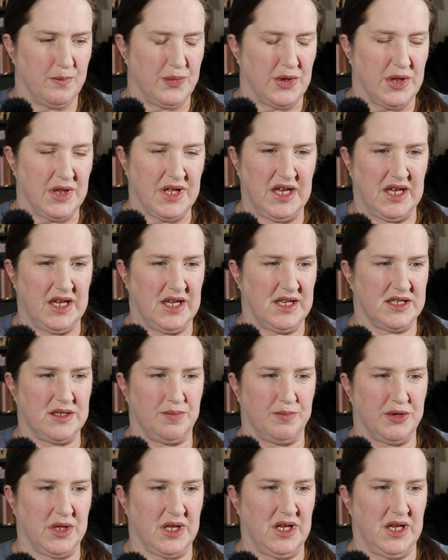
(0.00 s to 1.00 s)

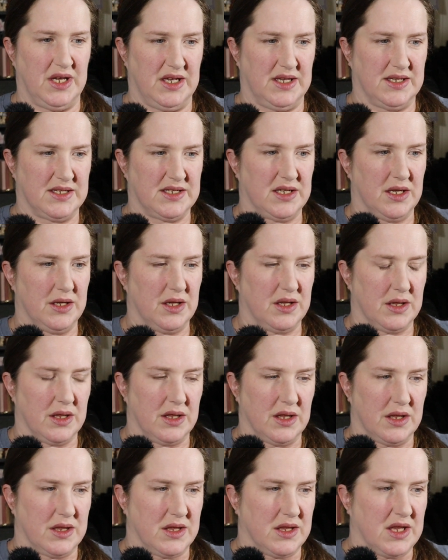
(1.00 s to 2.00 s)
Please, please
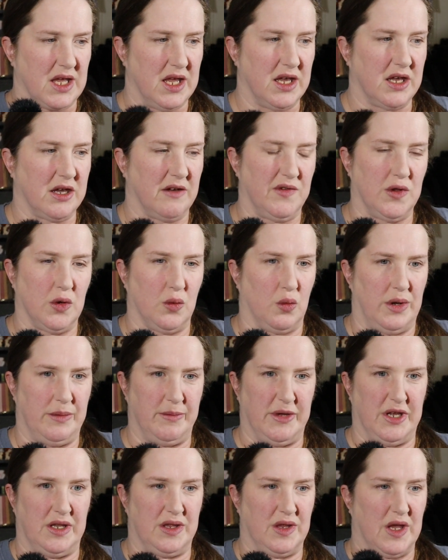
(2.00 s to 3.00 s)
think of the
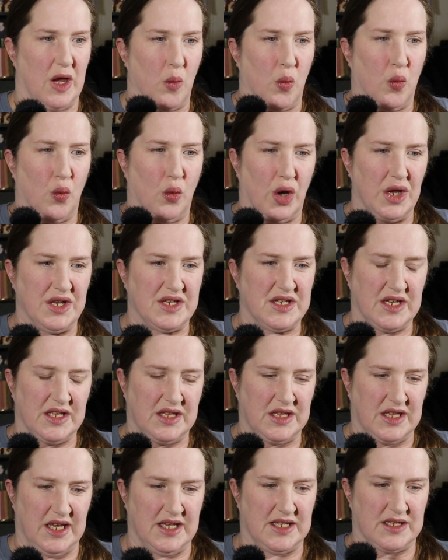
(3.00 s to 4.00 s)
women that
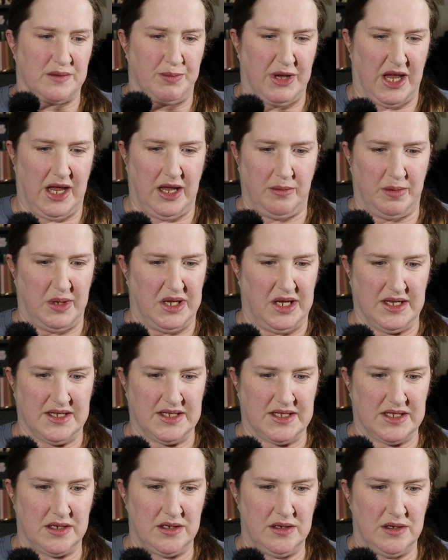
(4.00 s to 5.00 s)
wanted these
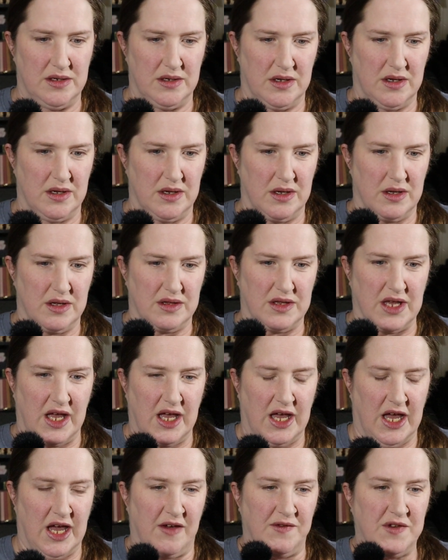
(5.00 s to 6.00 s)
babies
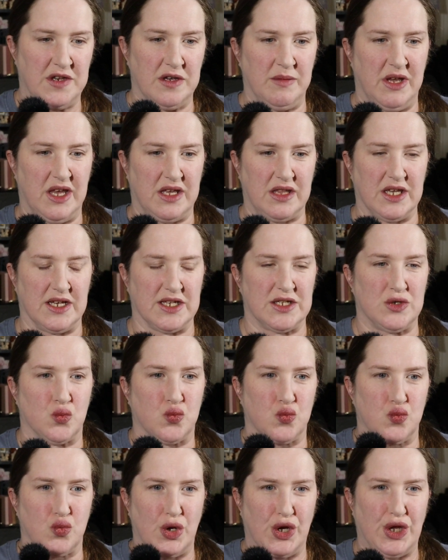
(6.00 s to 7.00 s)
that have to make this
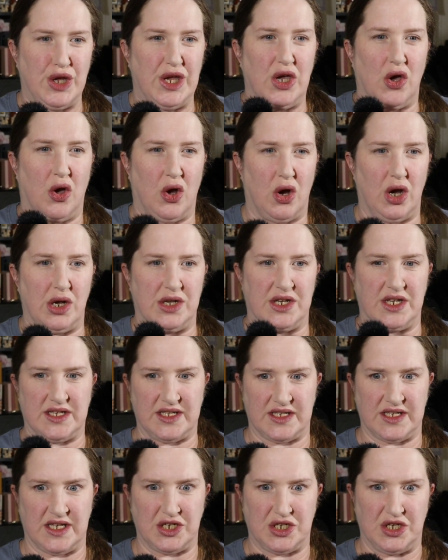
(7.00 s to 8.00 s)
really hard
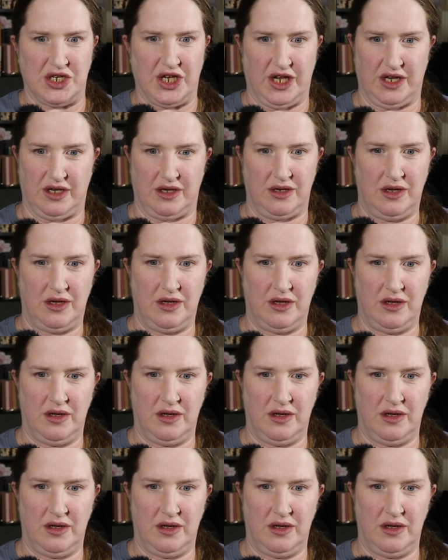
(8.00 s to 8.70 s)
decision